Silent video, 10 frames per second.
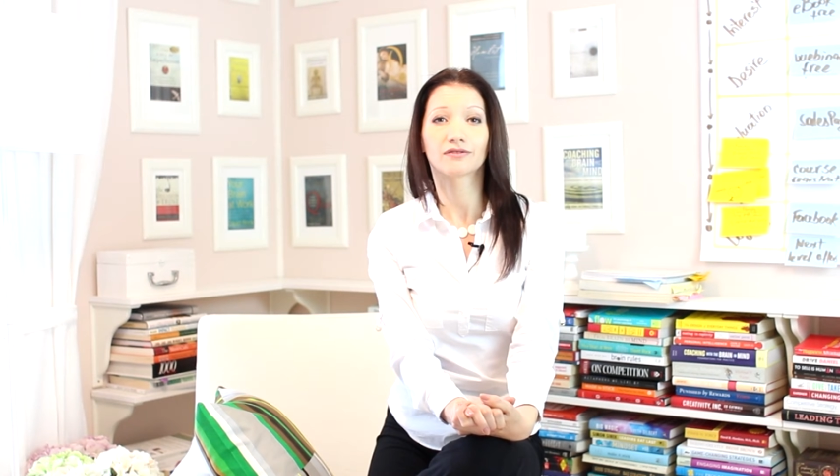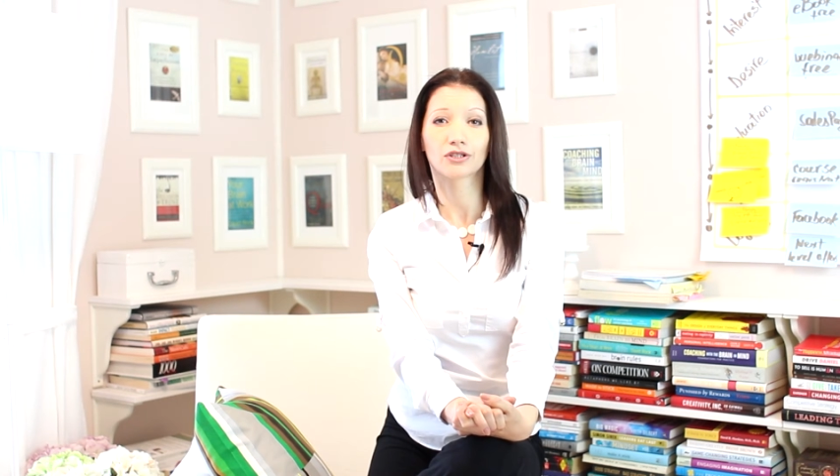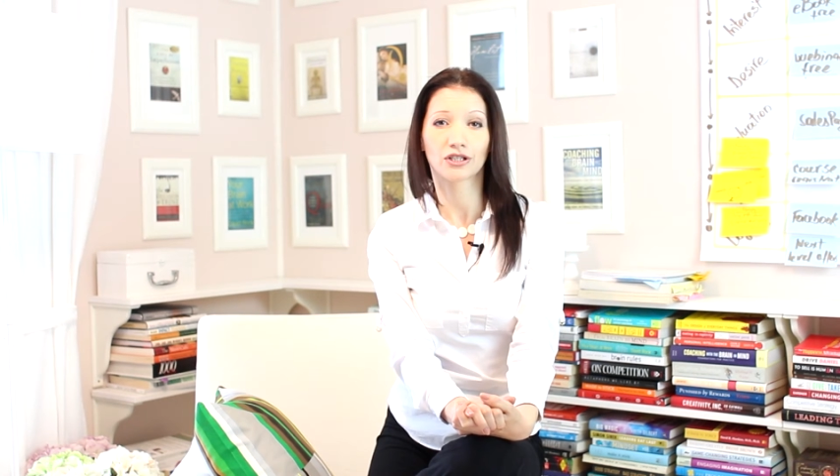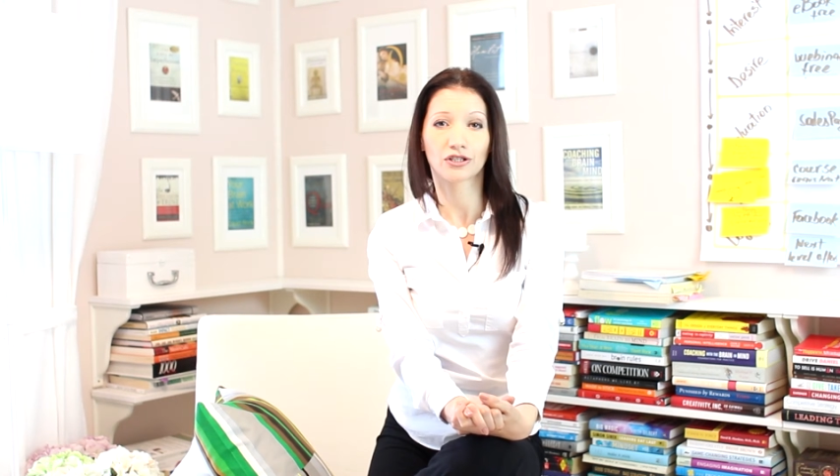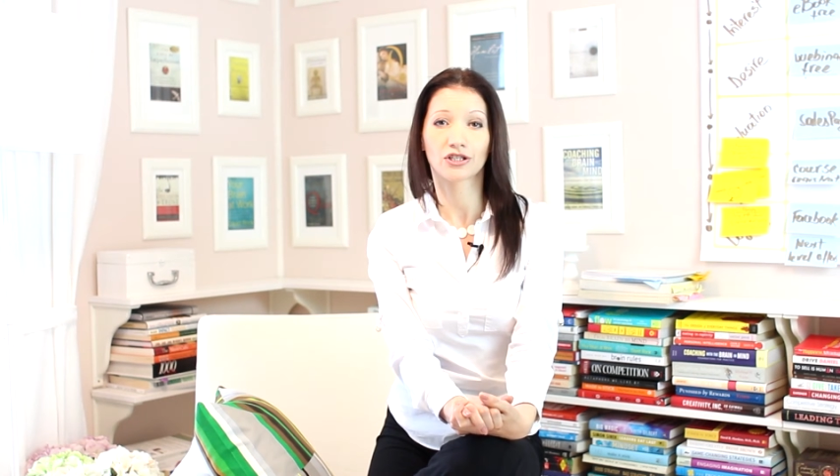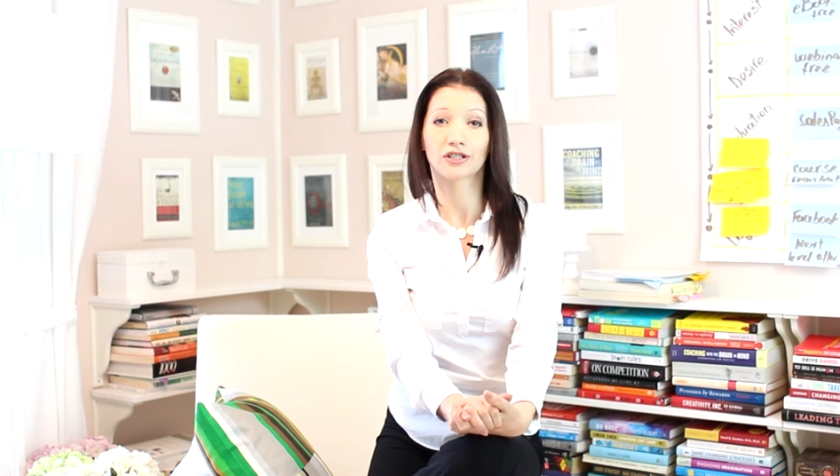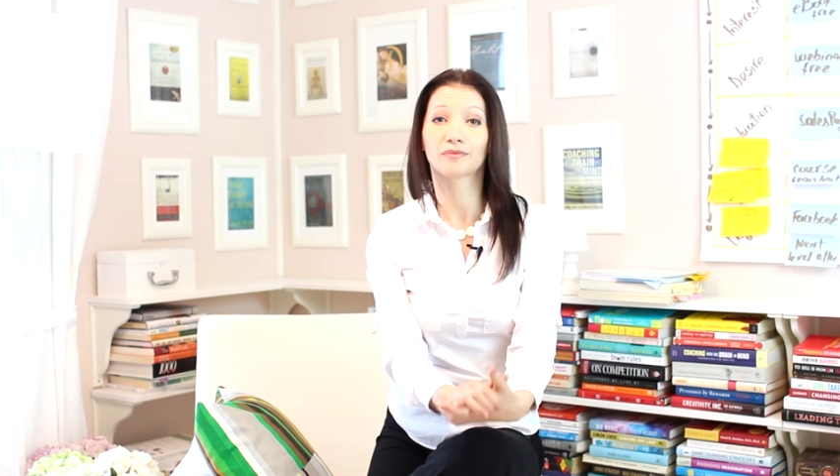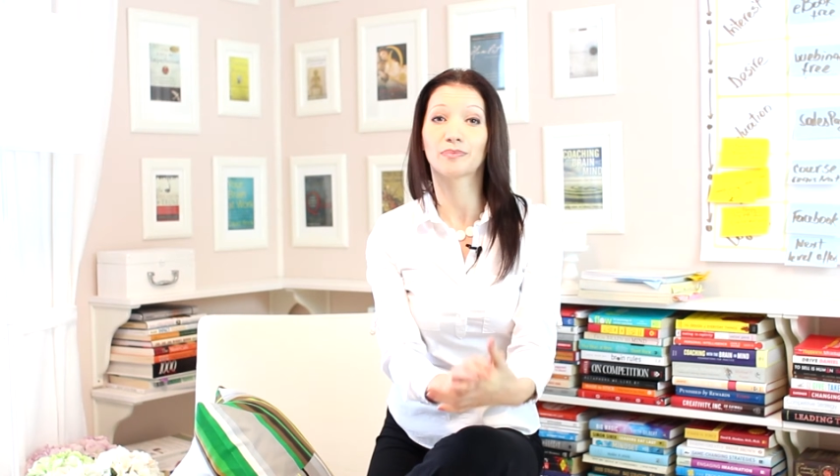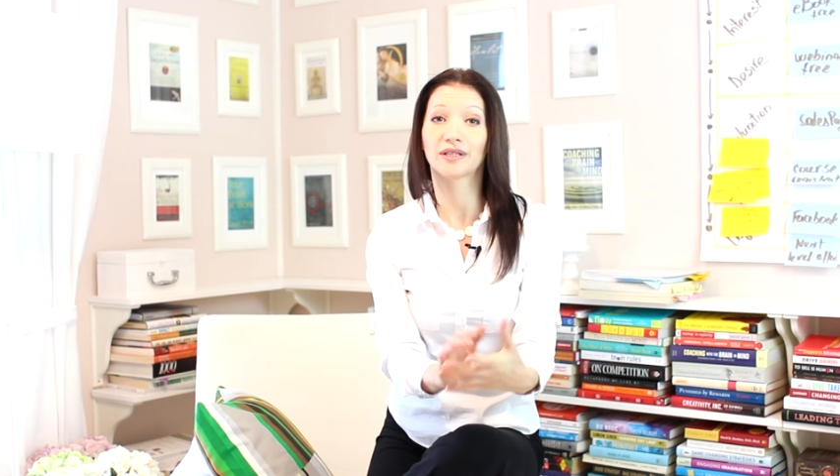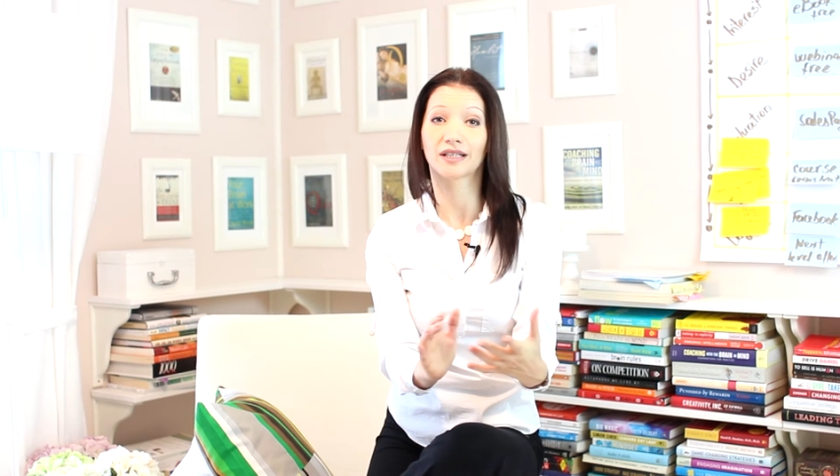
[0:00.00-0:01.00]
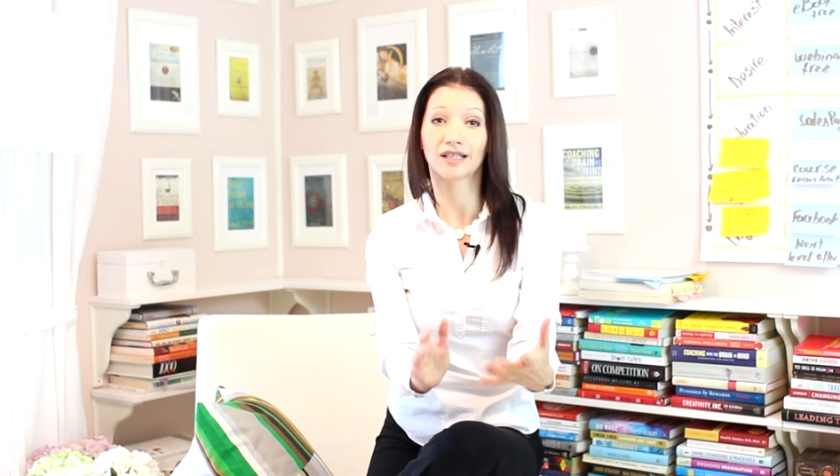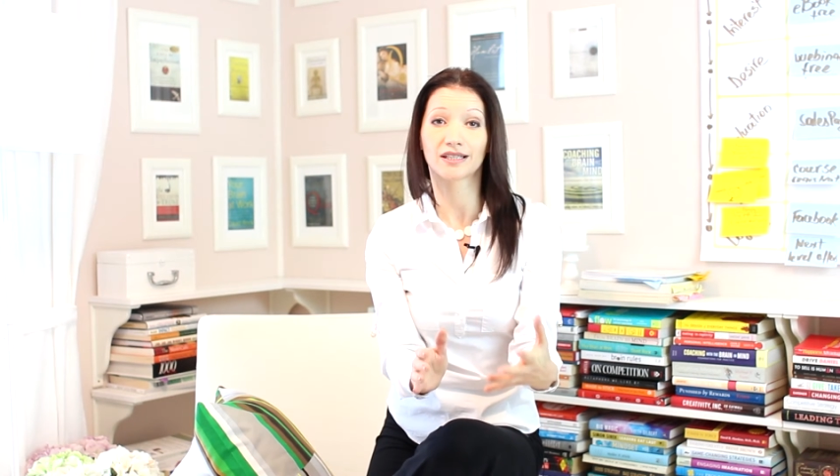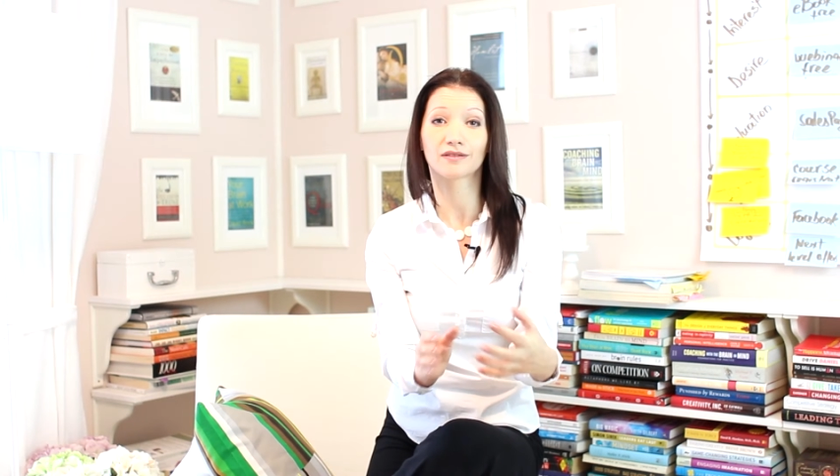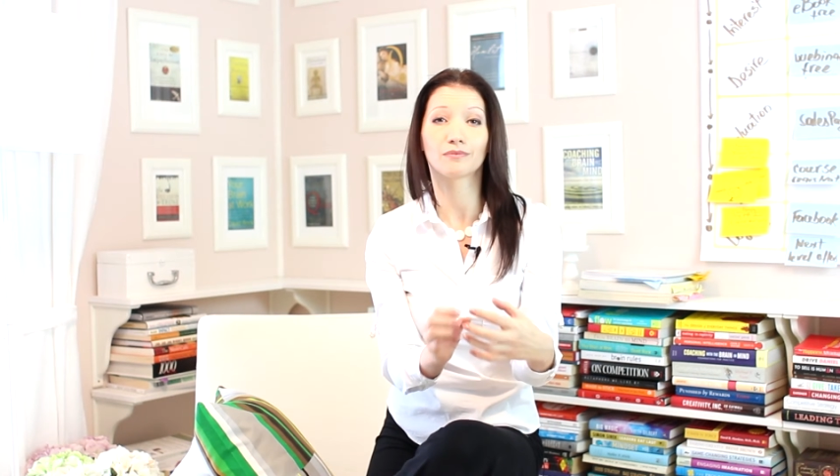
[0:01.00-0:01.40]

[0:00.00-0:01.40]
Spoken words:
teachings because